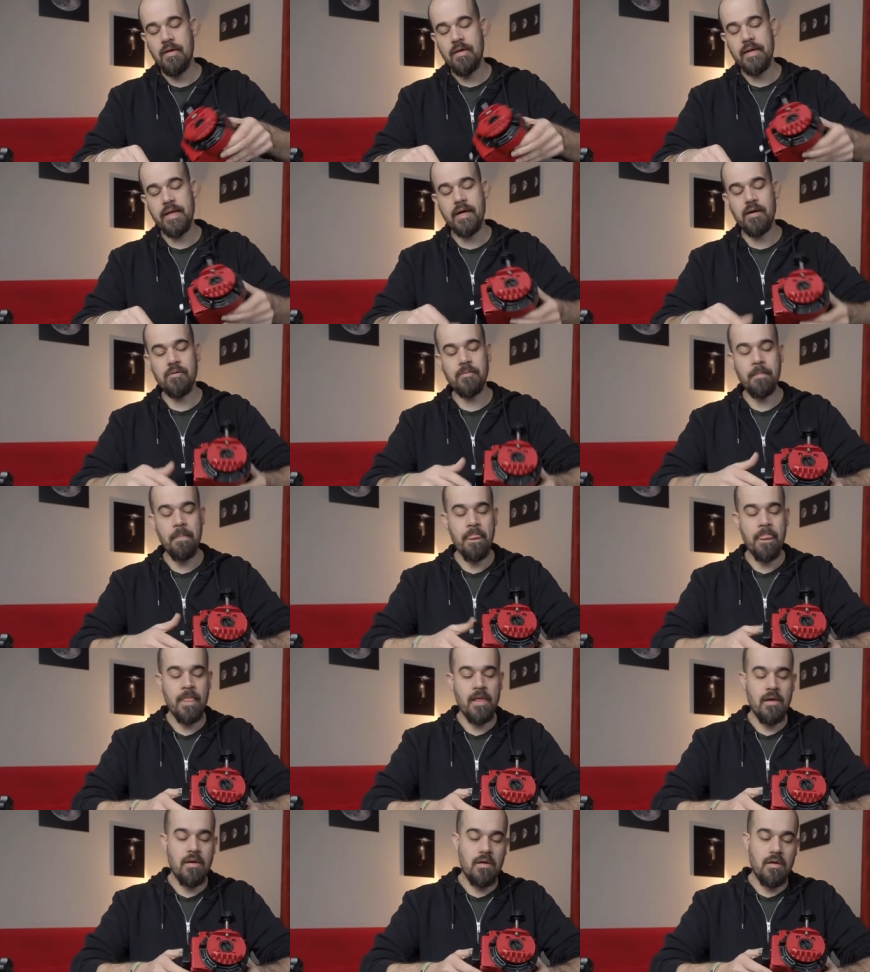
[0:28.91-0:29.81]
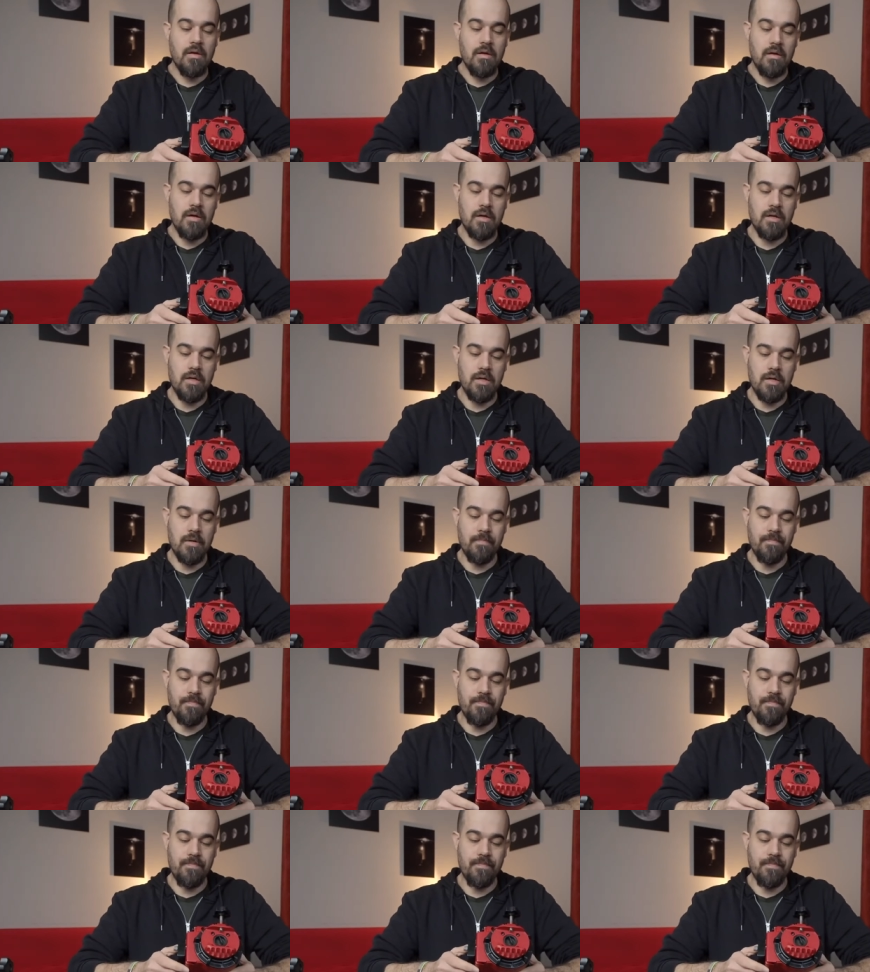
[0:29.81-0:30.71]
Now, um,
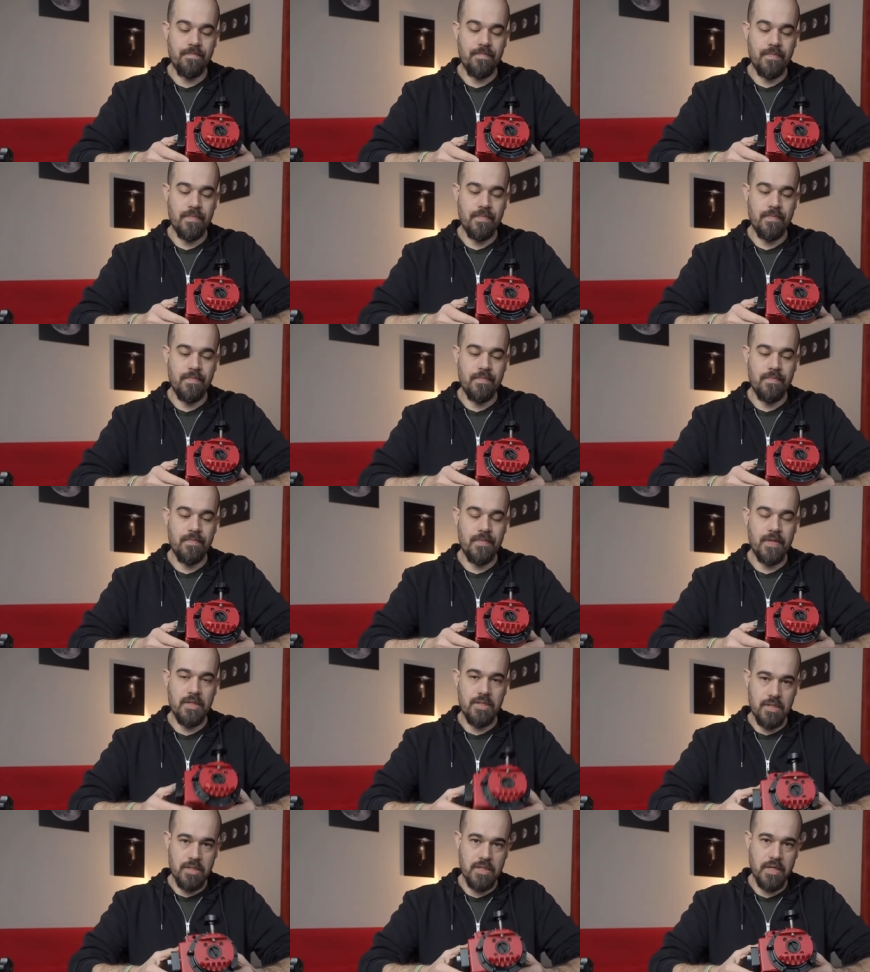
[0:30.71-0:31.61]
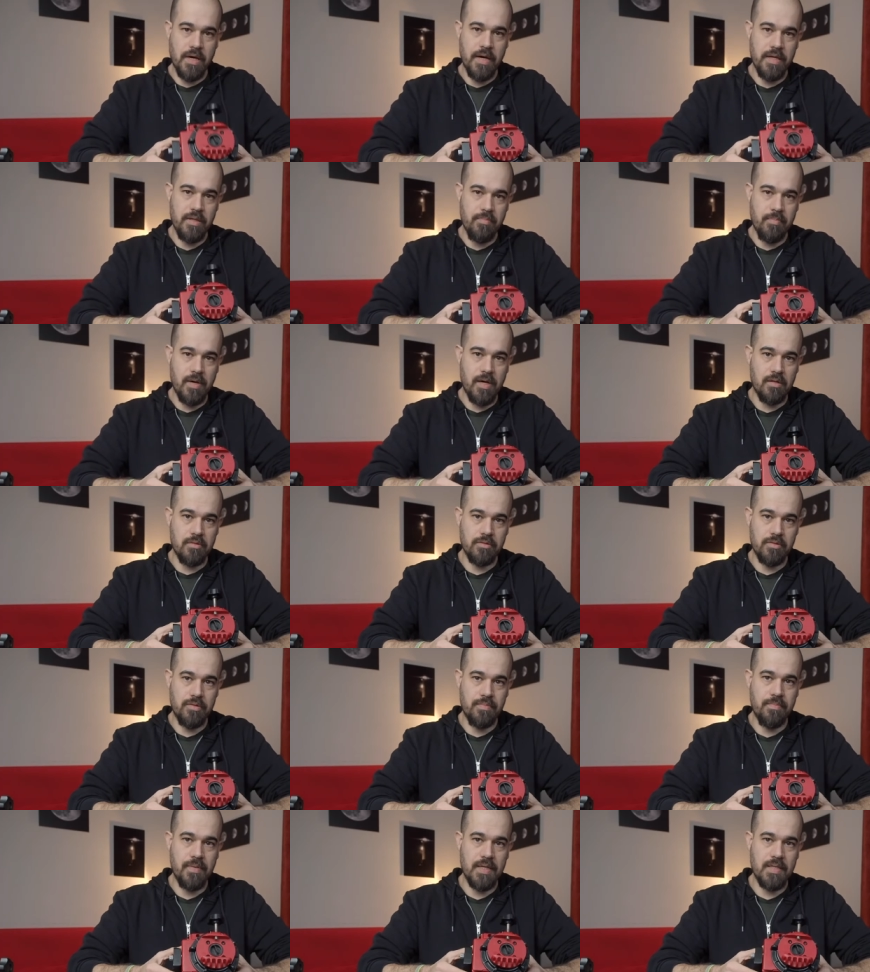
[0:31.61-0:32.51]
this is a great
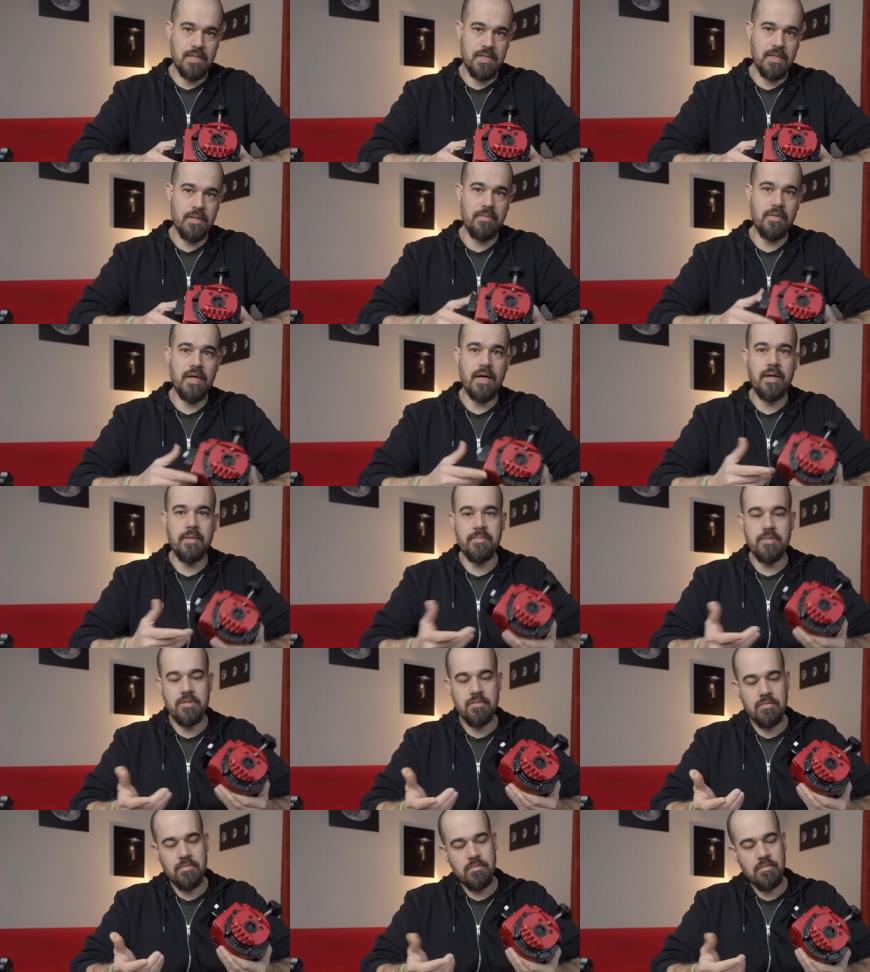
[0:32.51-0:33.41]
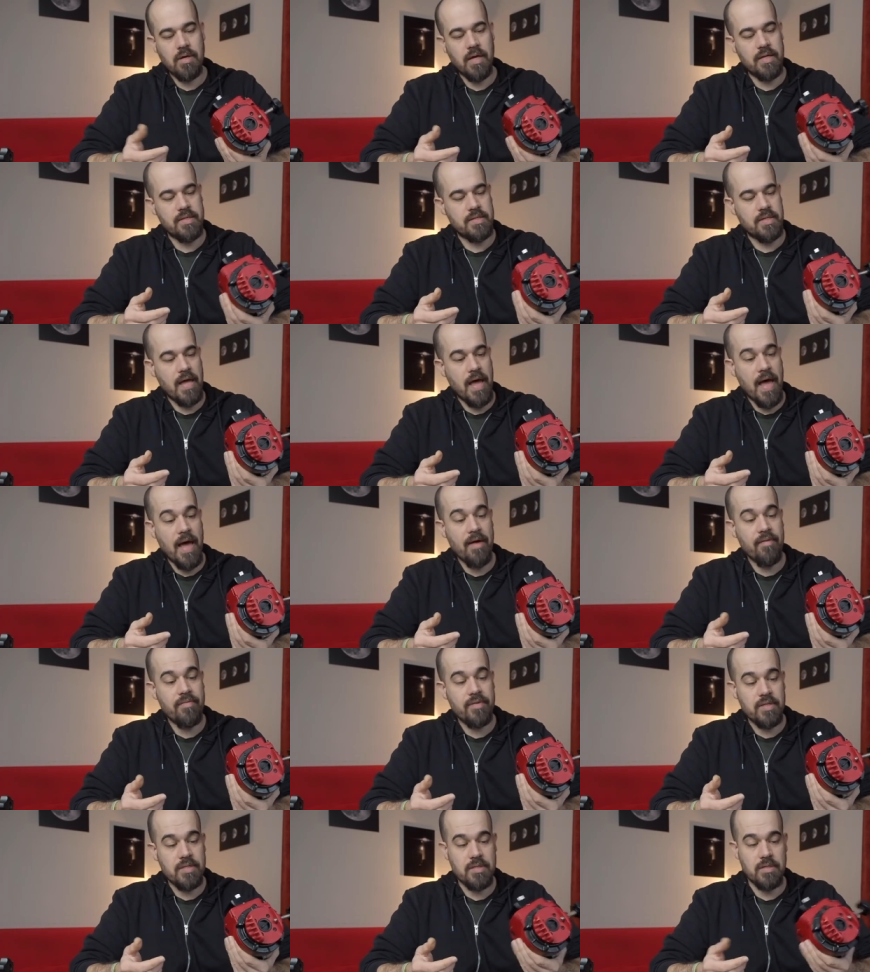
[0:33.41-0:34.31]
mount, but sometimes, as
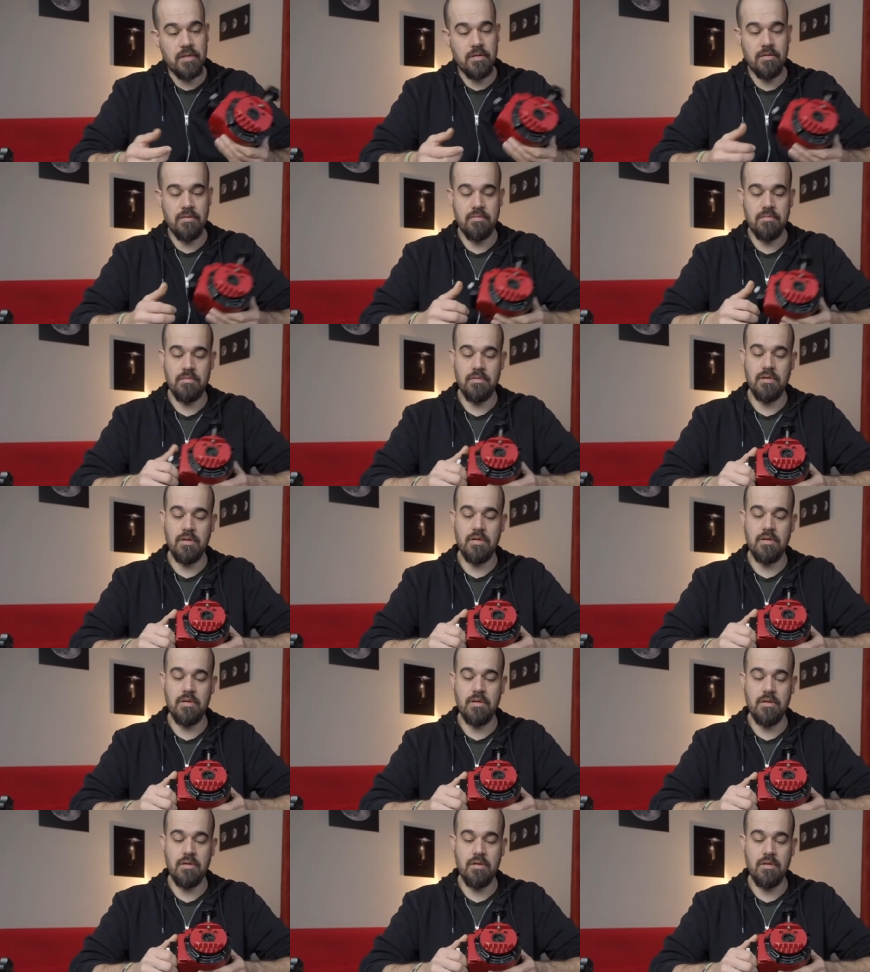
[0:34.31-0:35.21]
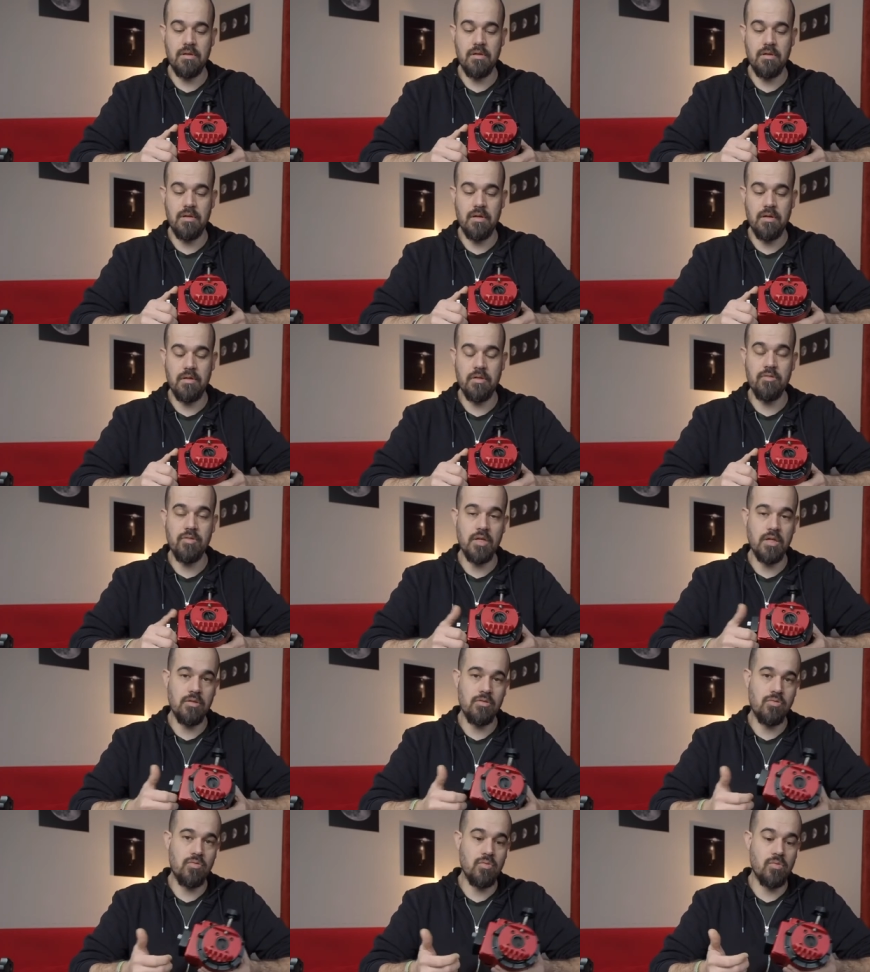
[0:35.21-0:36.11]
everything, uh, you
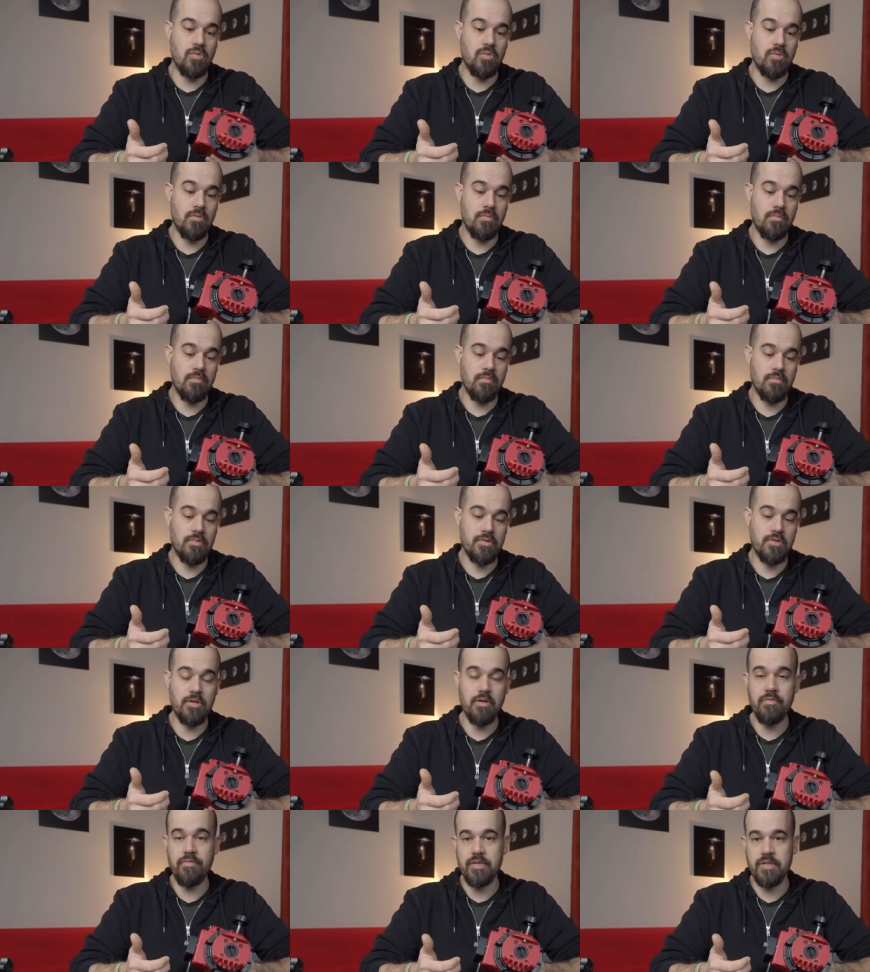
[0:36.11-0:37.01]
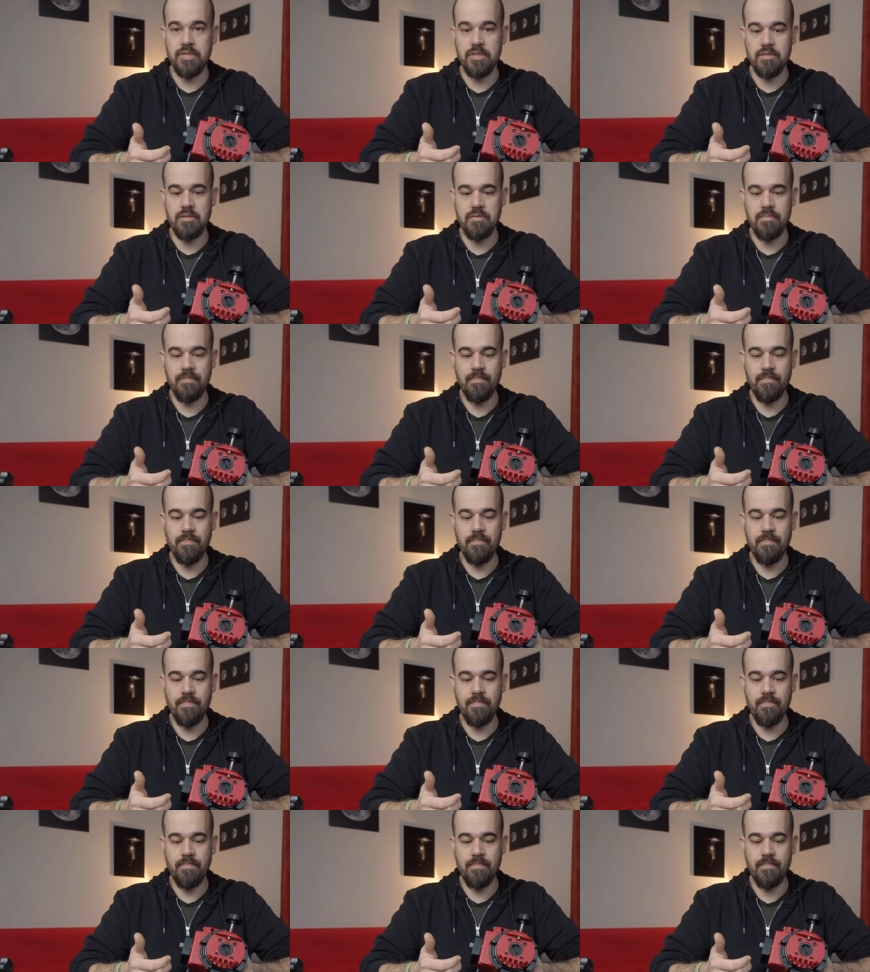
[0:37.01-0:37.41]
need to service it